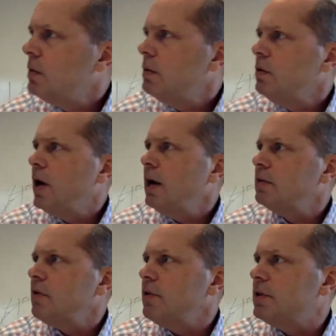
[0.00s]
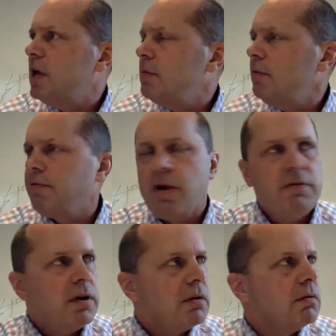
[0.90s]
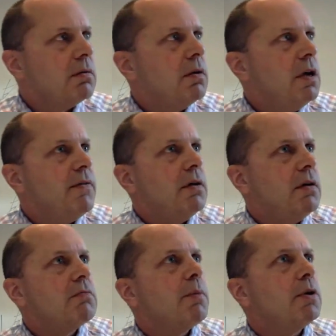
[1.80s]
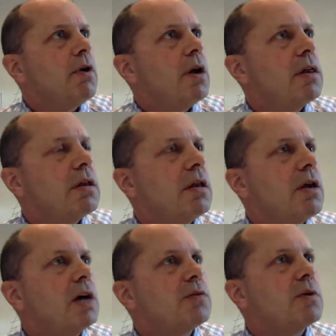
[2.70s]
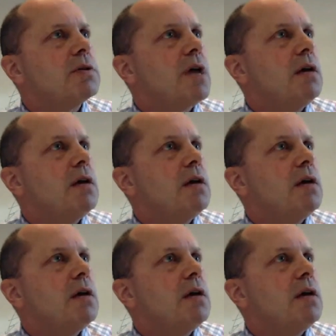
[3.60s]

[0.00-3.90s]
You guys around the table, Frederick, Eva, Roberta, anything that you guys want to say?